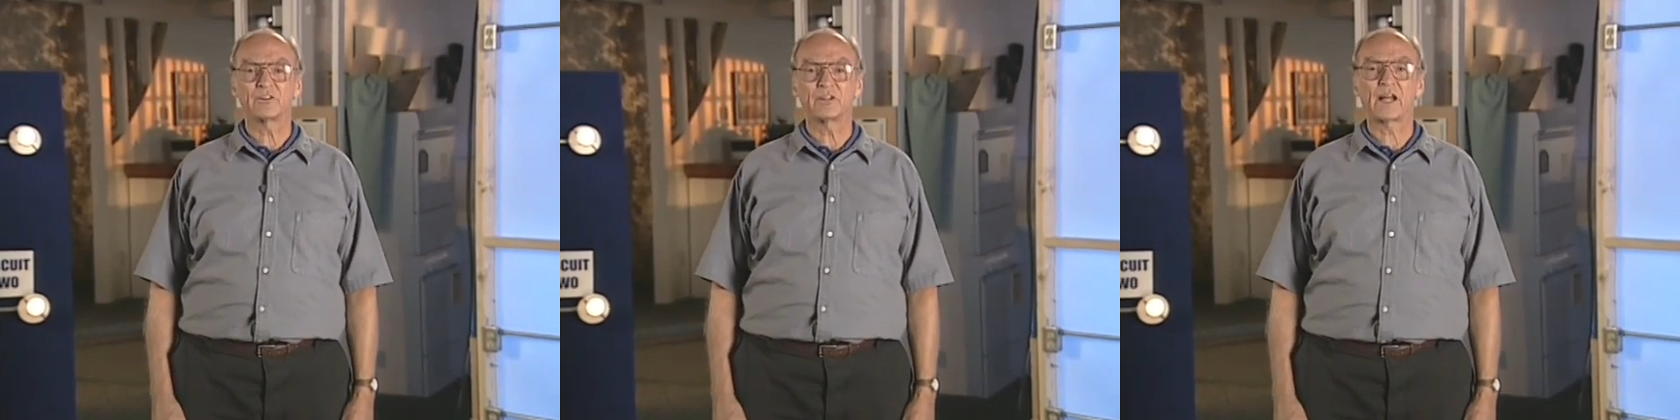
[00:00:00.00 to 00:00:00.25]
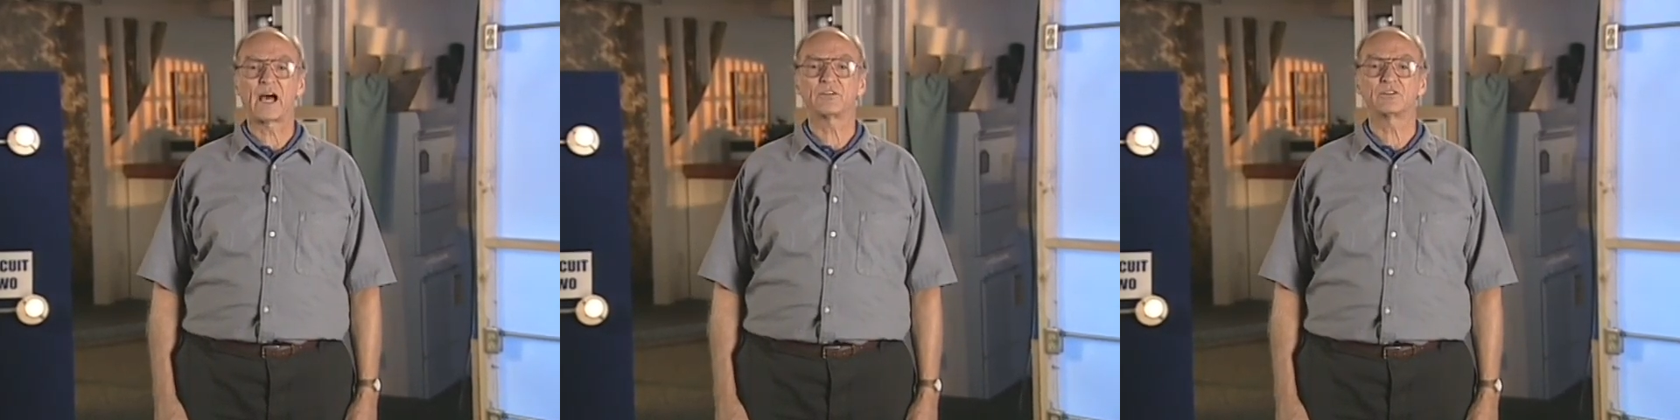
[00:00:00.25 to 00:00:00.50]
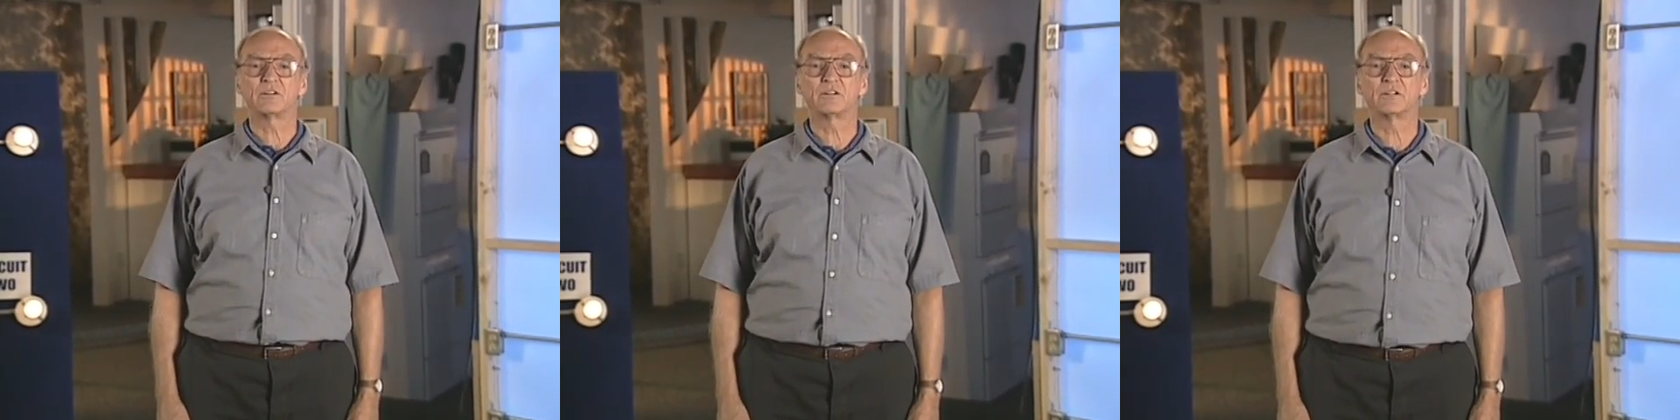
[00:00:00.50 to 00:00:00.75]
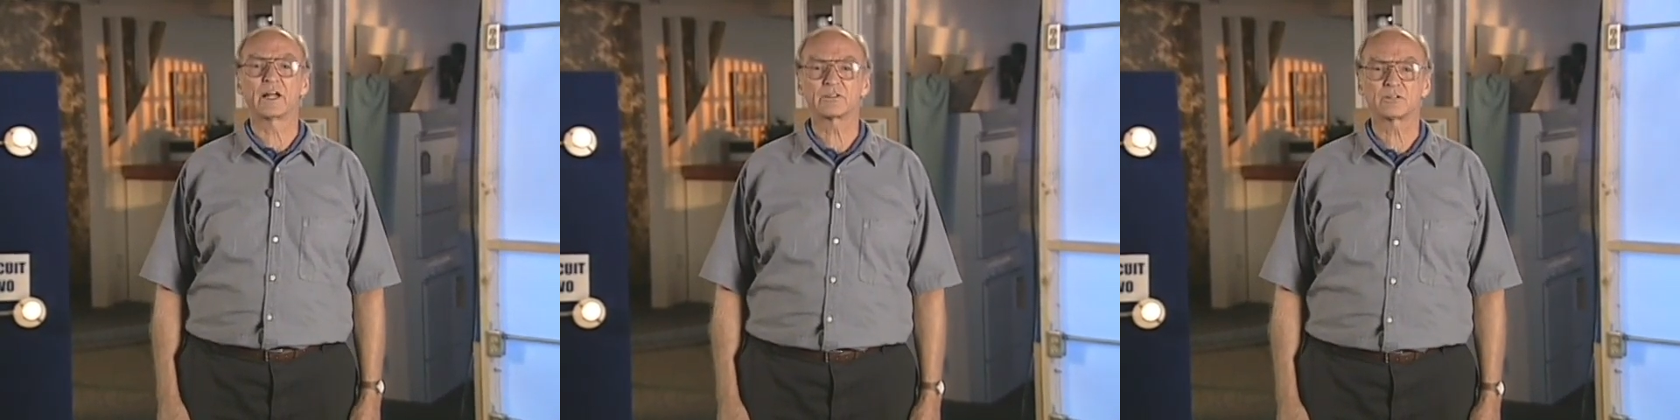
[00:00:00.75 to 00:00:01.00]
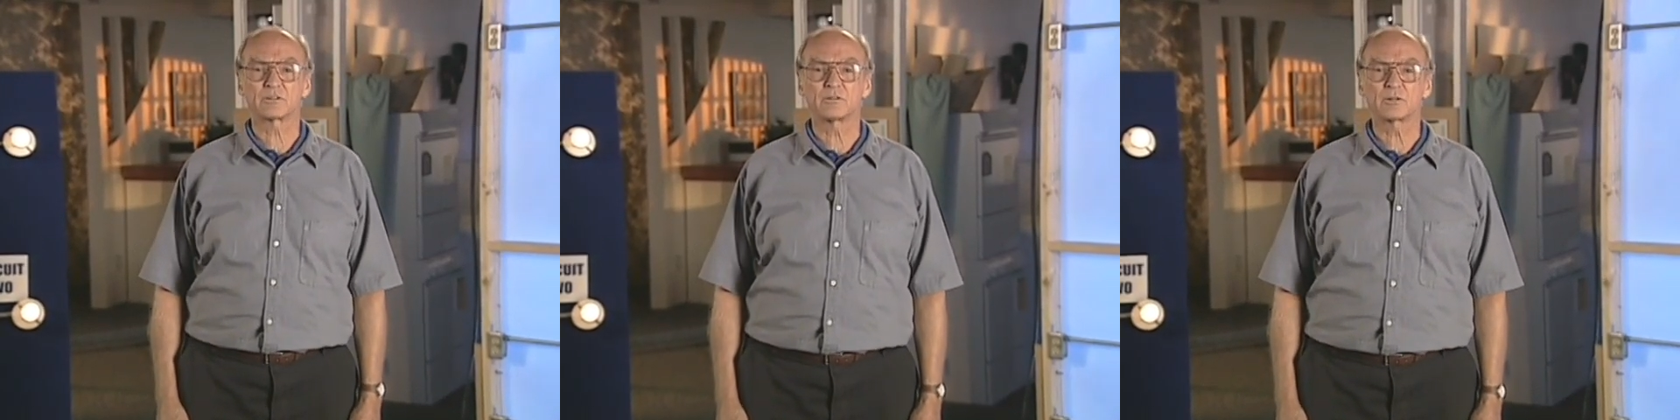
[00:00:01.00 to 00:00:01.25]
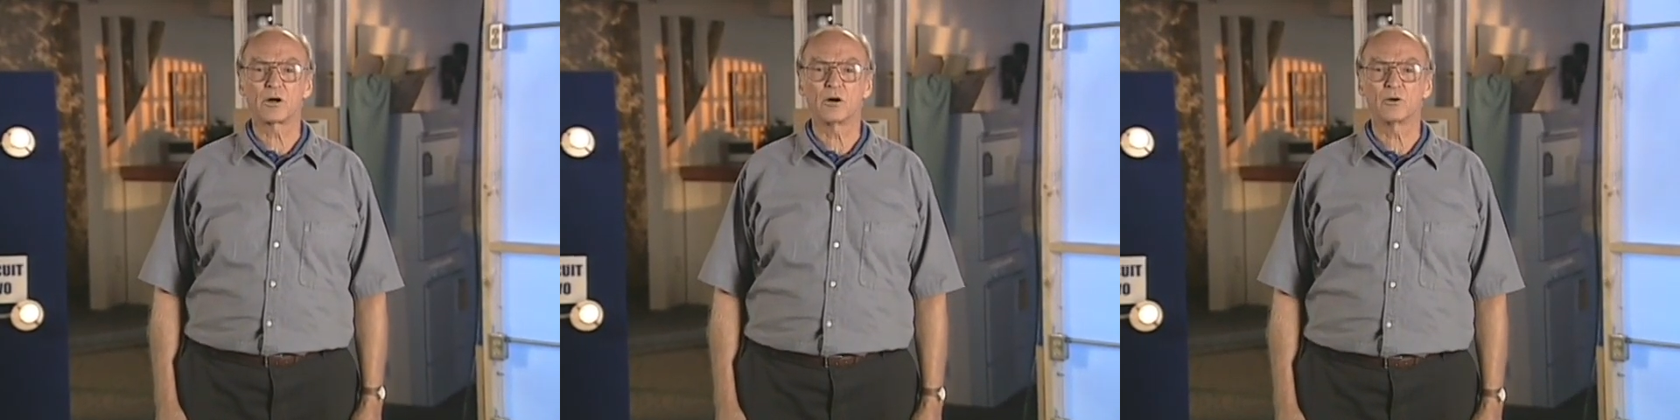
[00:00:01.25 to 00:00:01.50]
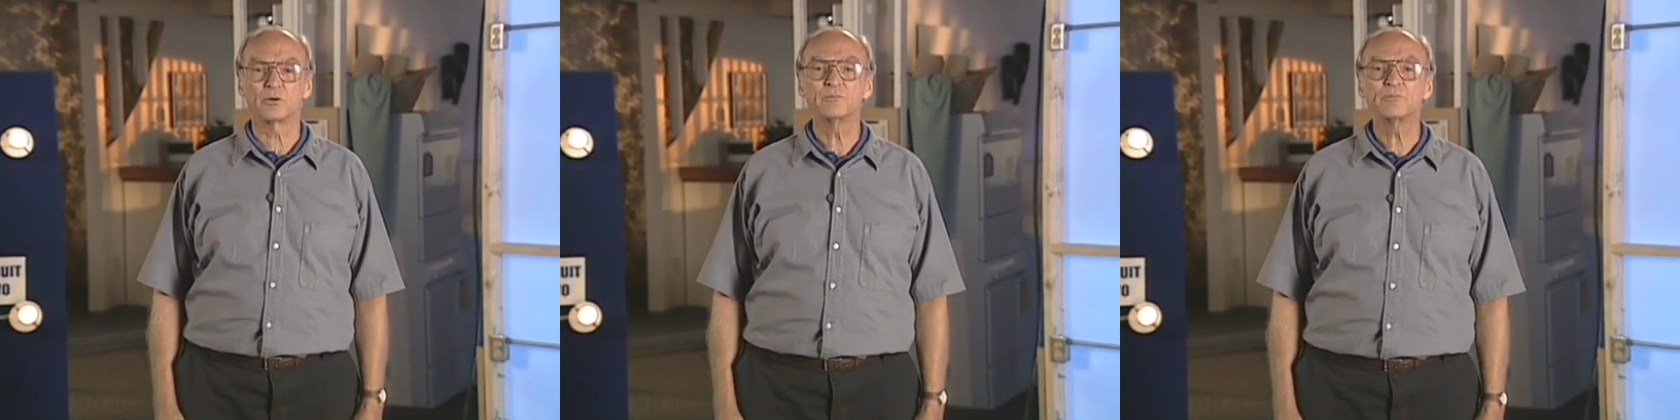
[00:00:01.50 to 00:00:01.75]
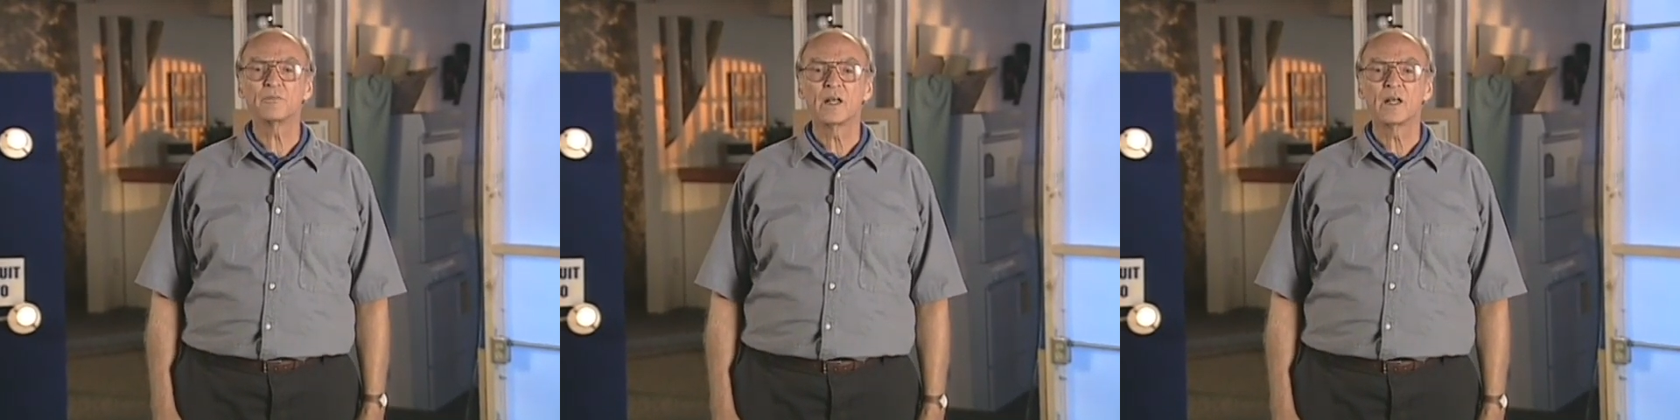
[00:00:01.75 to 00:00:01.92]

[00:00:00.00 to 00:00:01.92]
the National Electrical Code